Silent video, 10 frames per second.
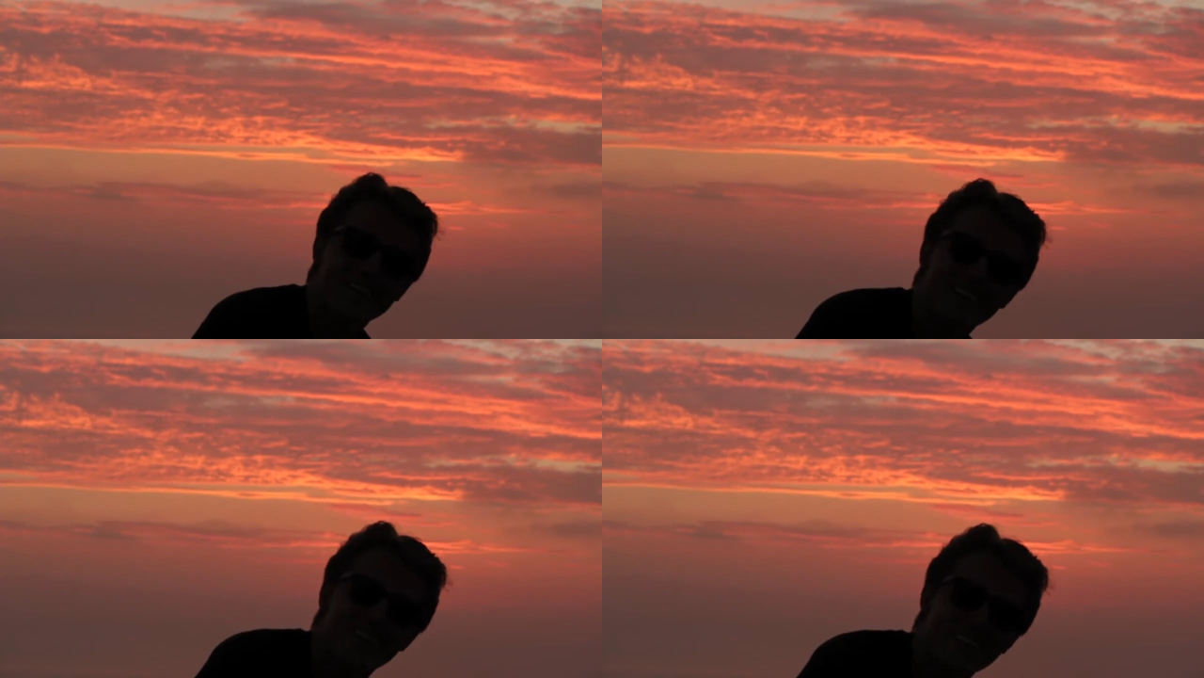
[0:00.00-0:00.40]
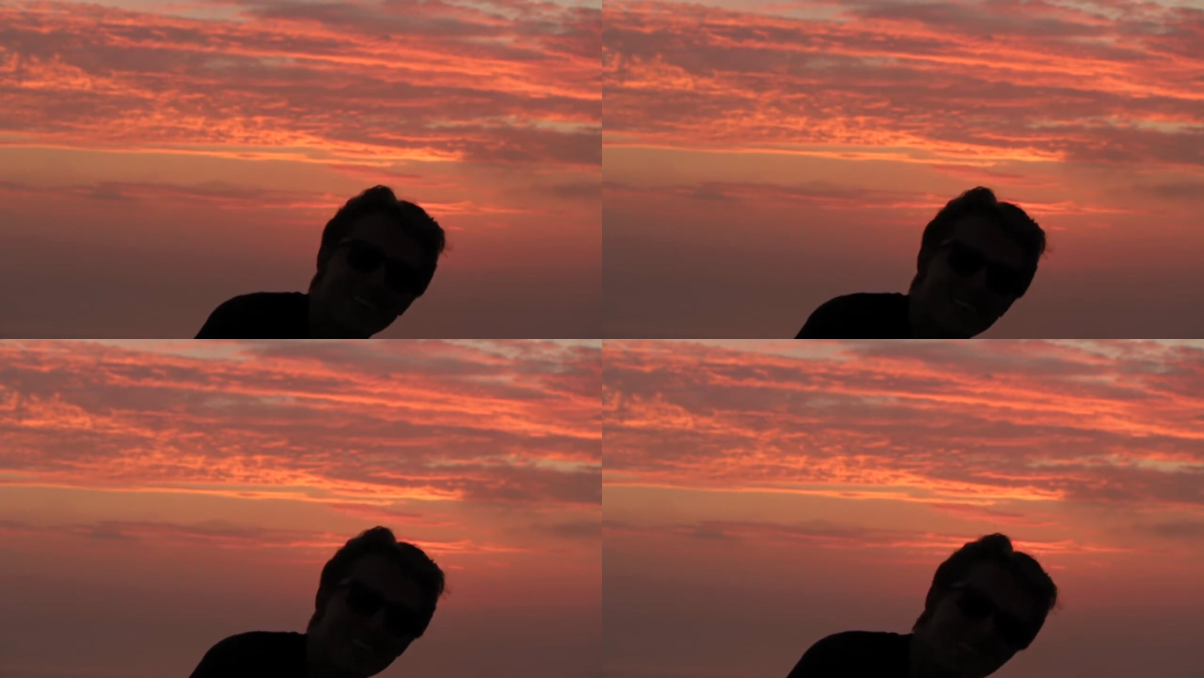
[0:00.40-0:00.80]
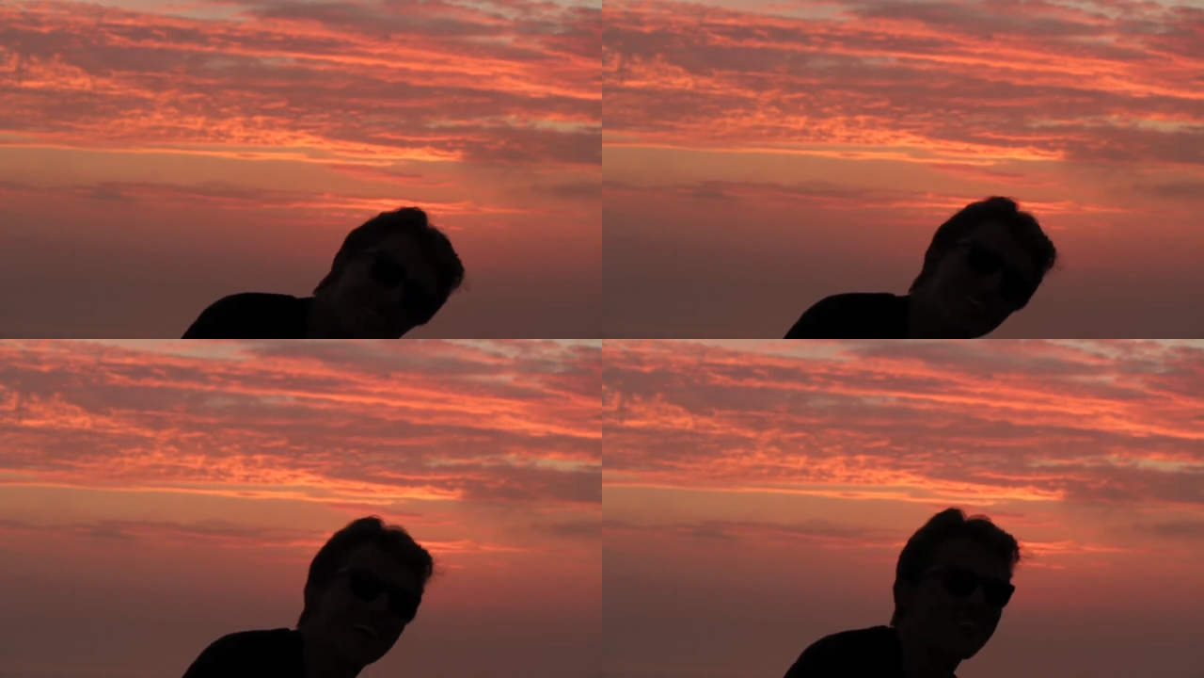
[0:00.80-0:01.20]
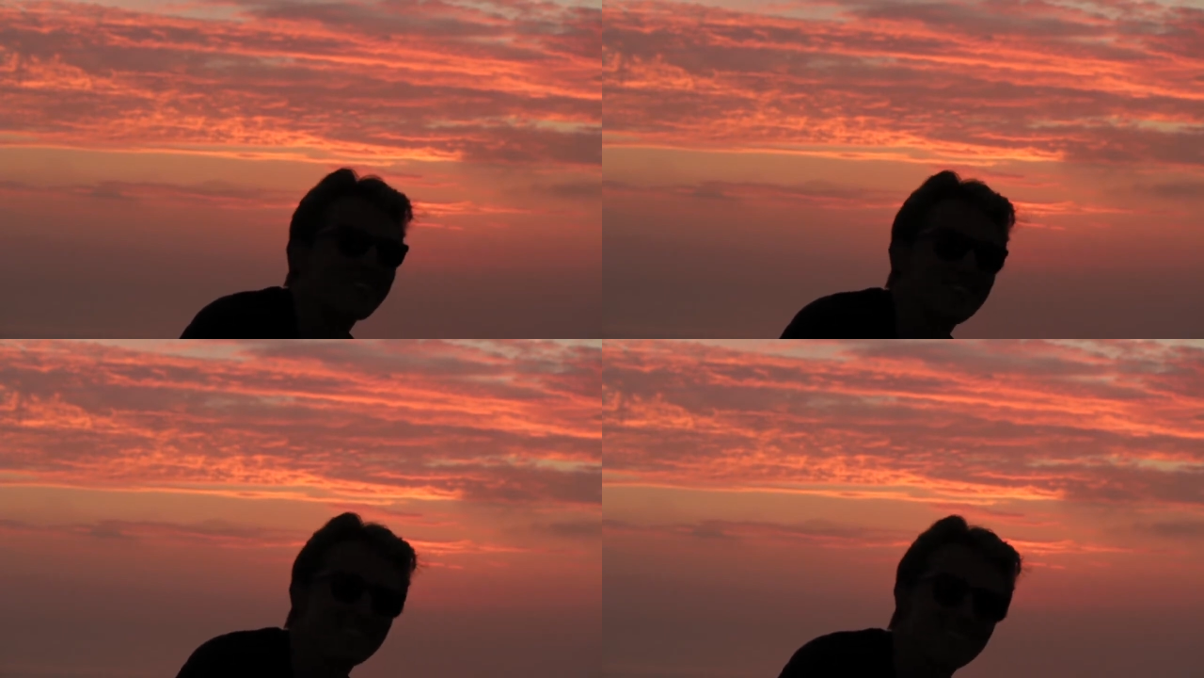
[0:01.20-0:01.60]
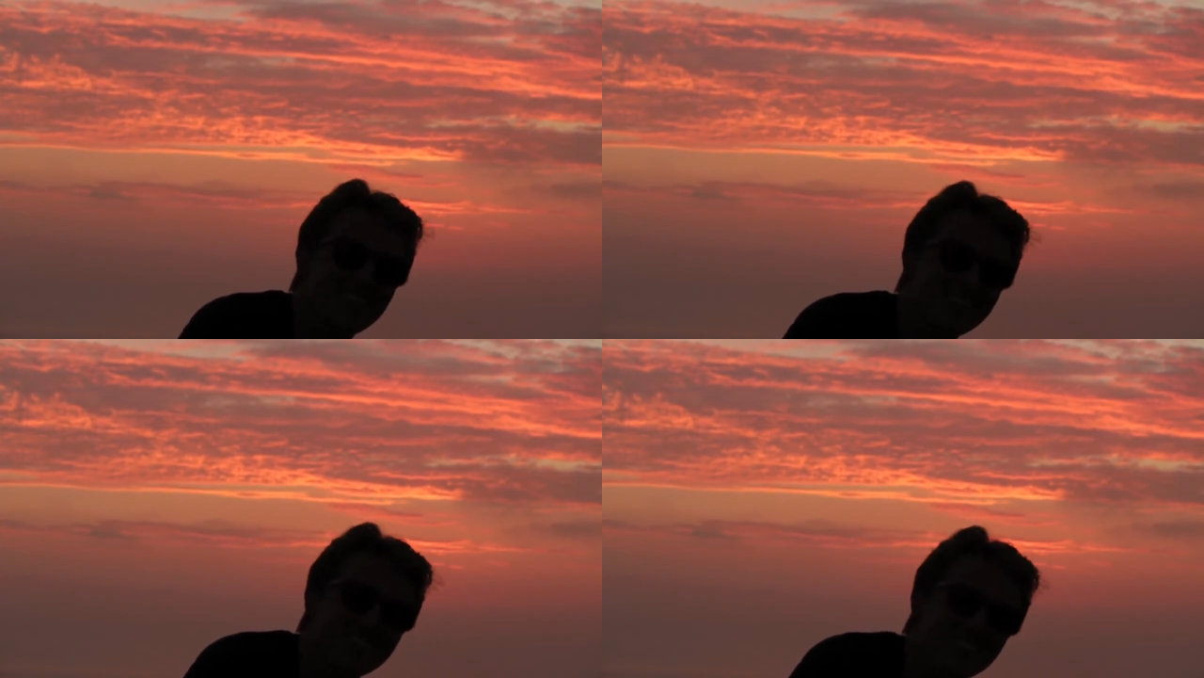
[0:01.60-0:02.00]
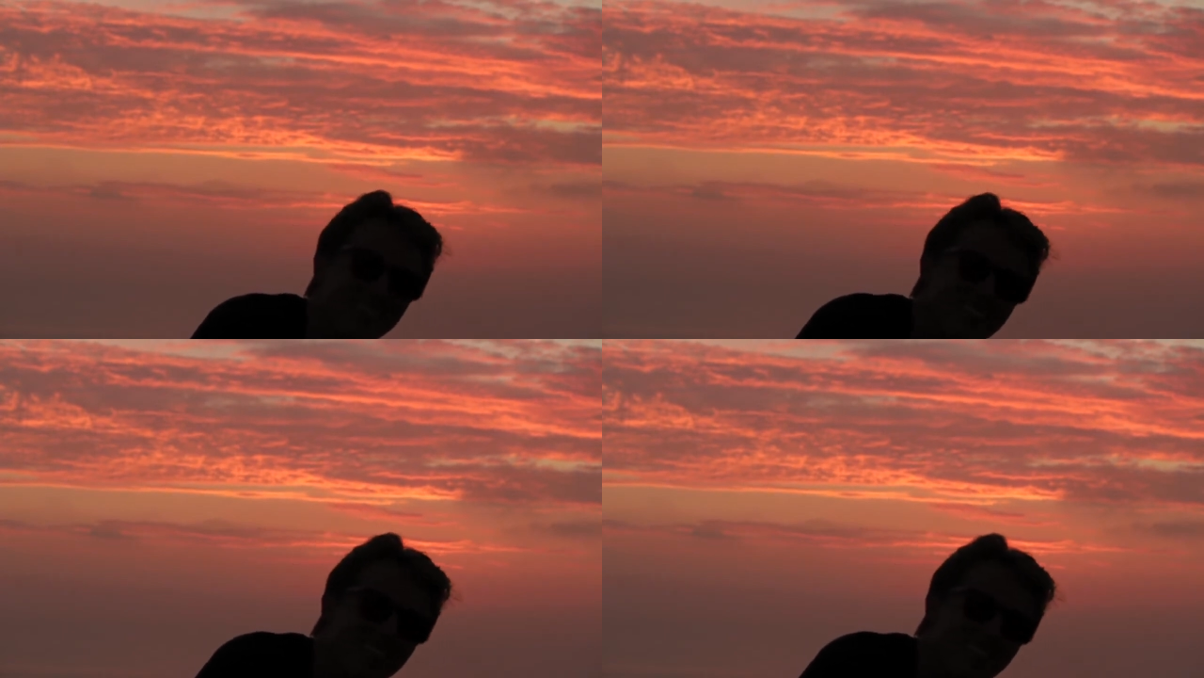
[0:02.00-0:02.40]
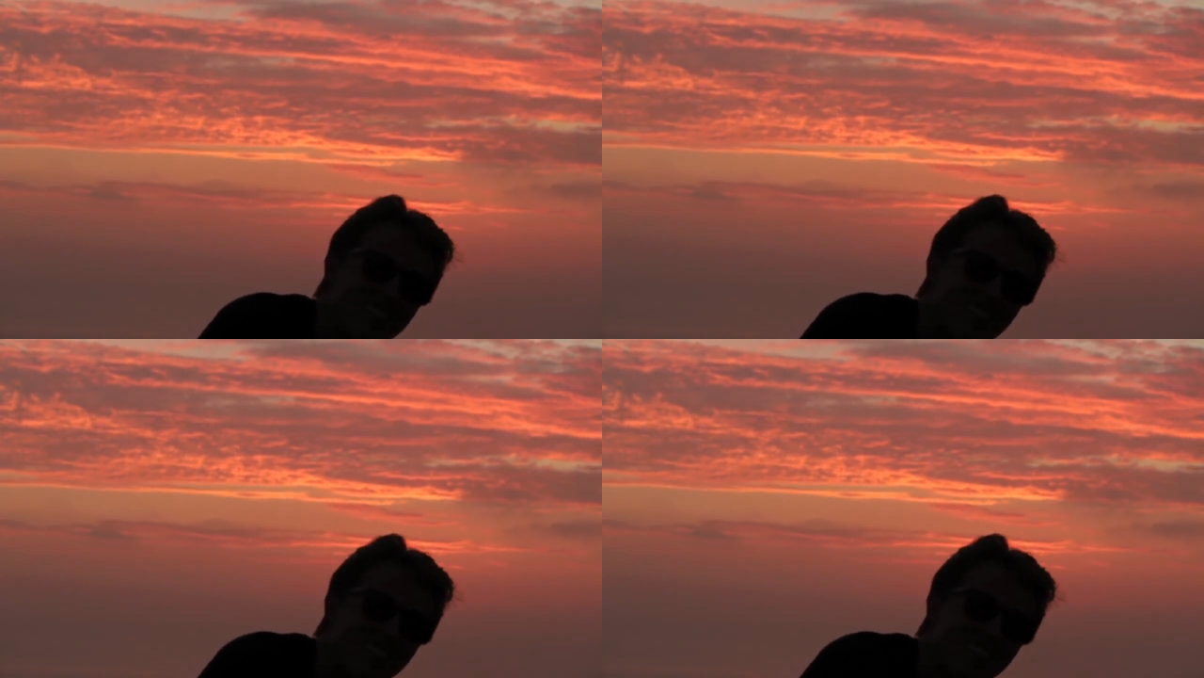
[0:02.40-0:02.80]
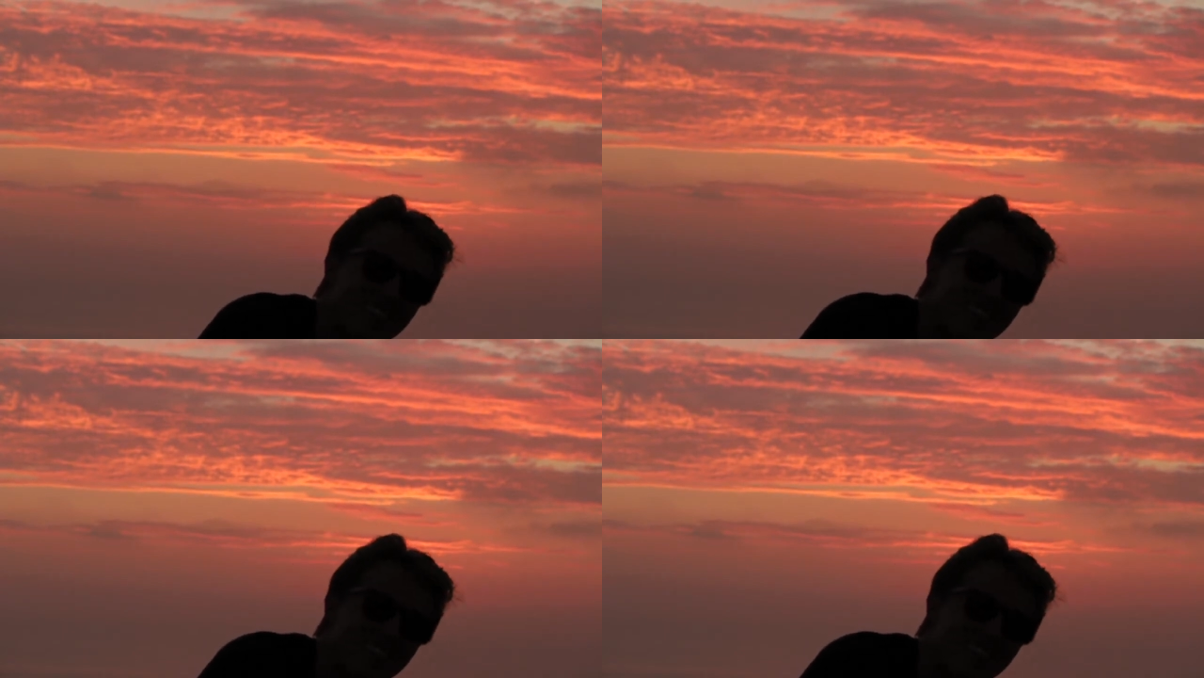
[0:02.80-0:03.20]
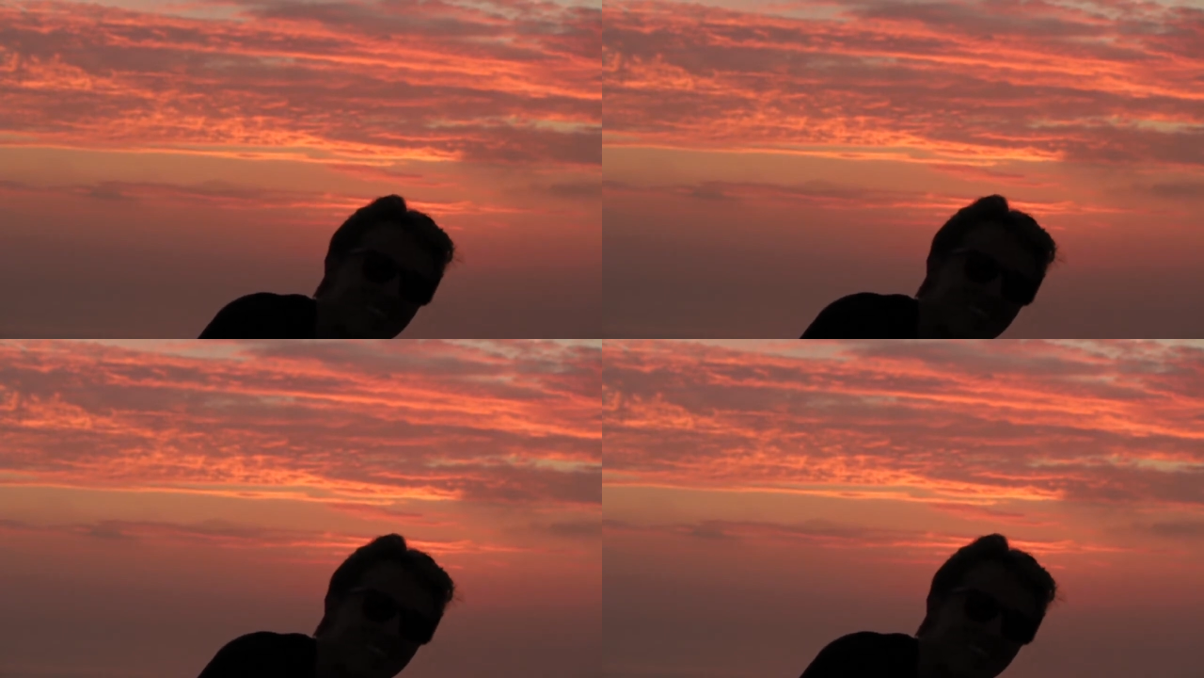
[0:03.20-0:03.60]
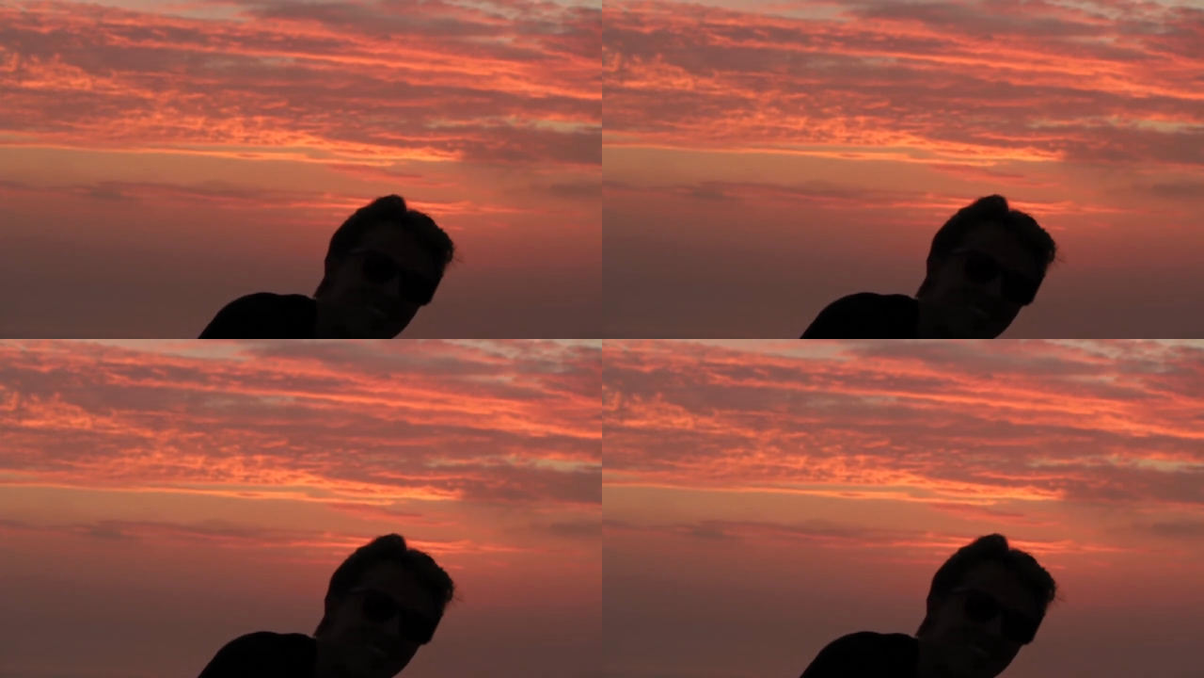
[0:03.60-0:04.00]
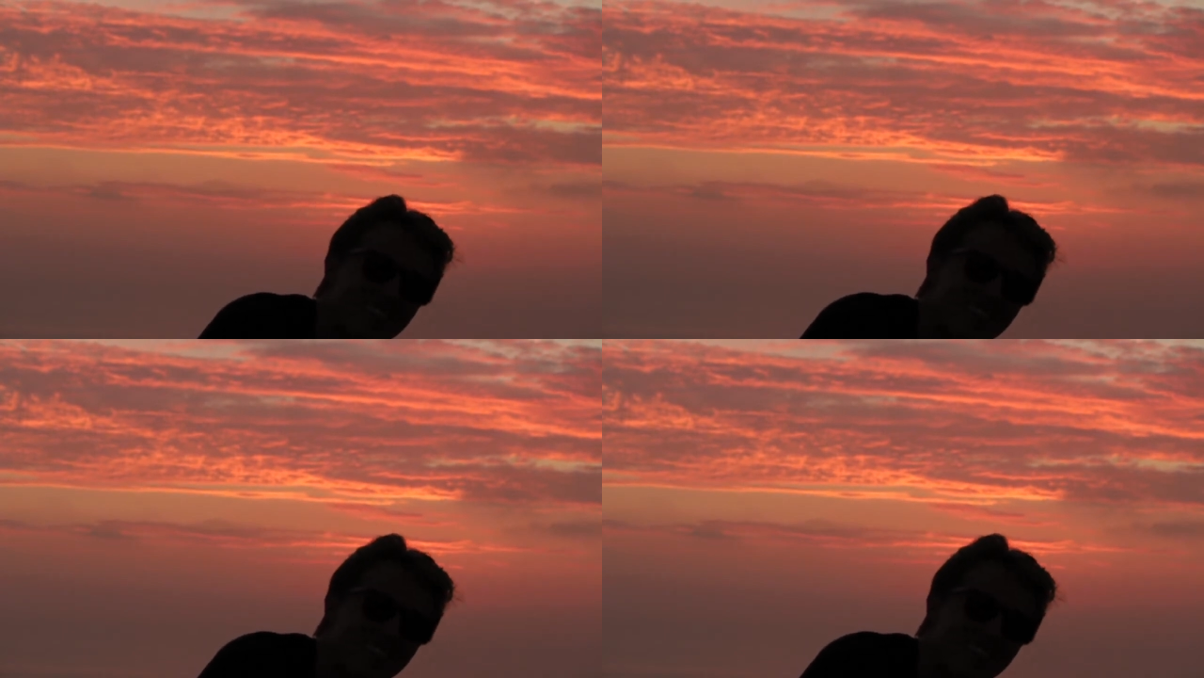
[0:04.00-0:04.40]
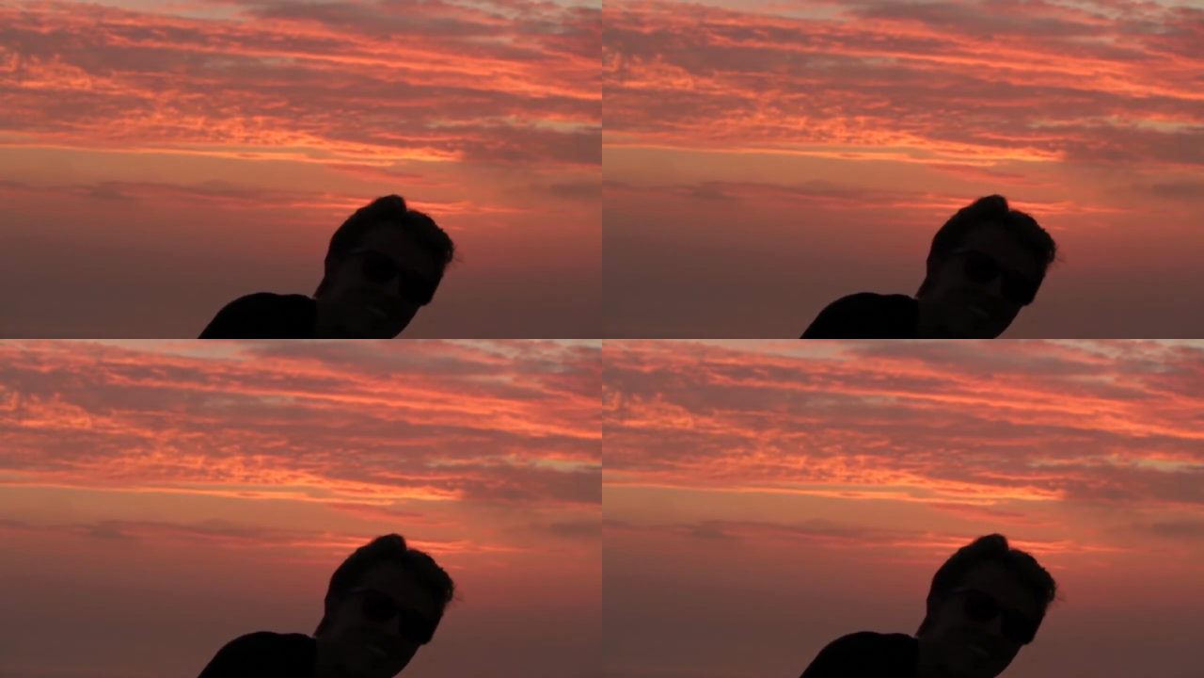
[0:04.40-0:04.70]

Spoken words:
(no speaker visible)